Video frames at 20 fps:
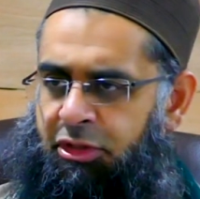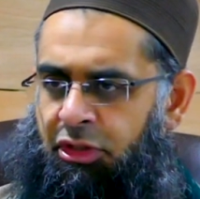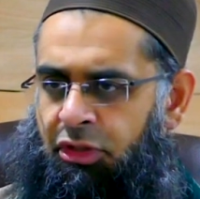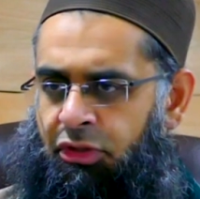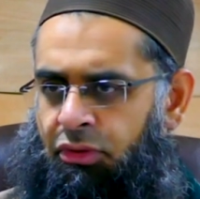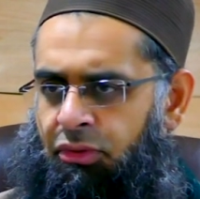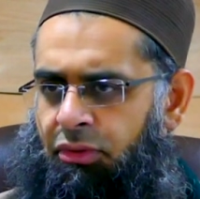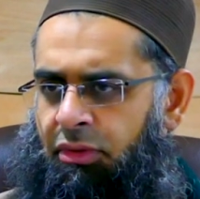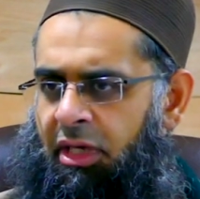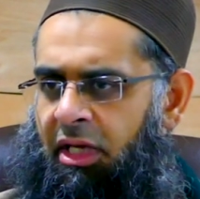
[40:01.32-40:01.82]
to
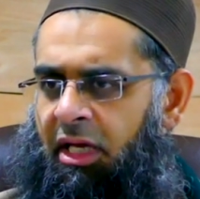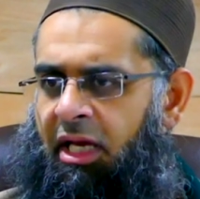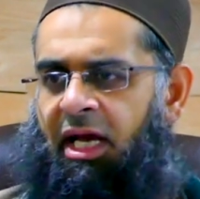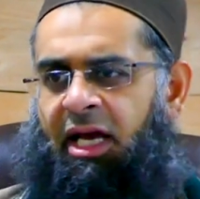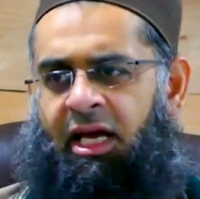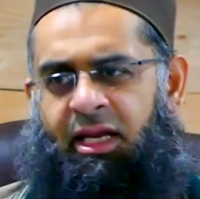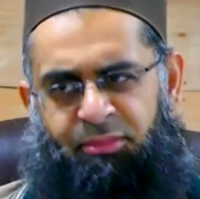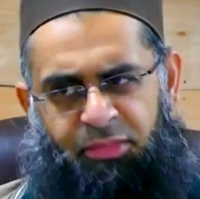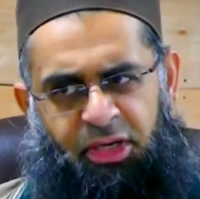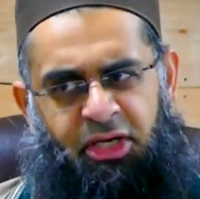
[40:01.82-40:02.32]
you,
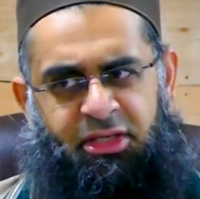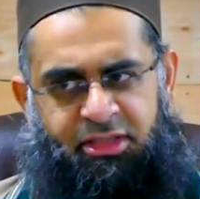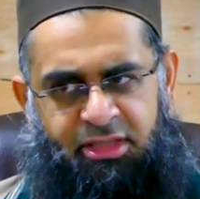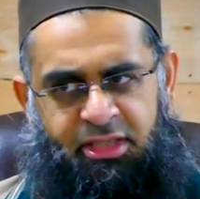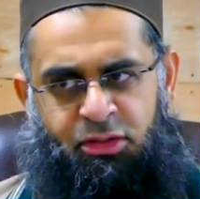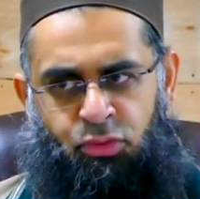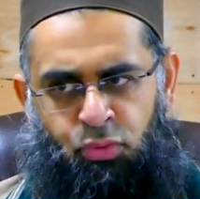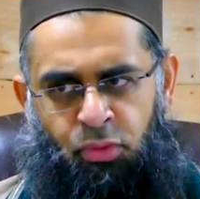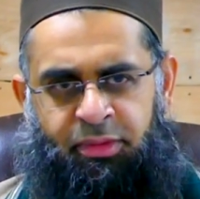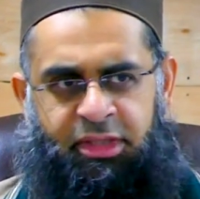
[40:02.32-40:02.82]
and because
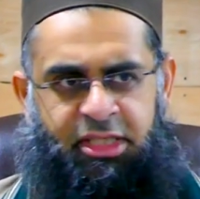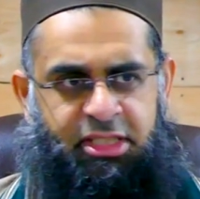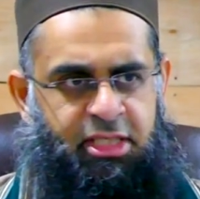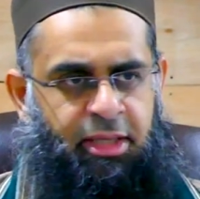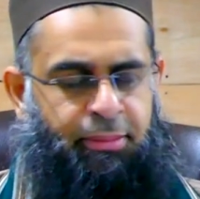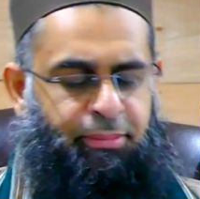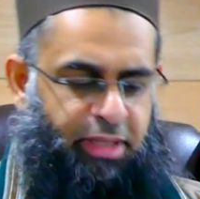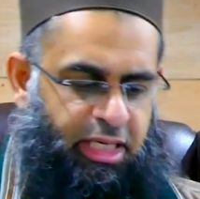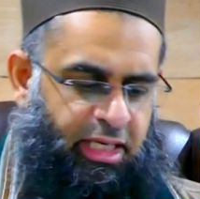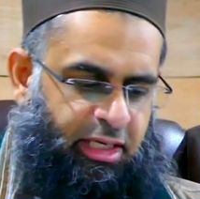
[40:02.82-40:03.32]
this woman is
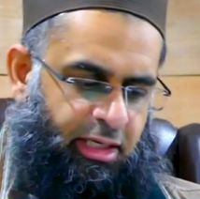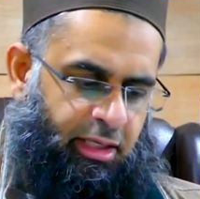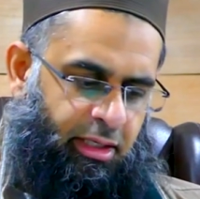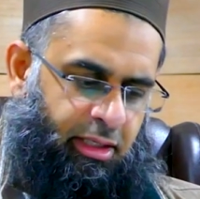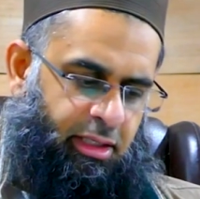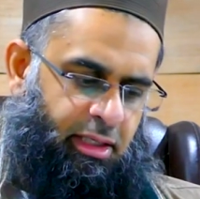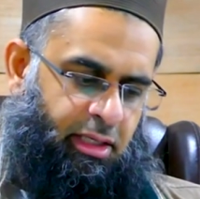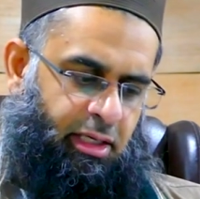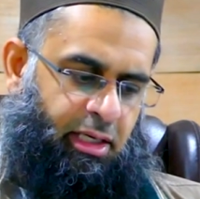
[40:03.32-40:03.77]
complaining.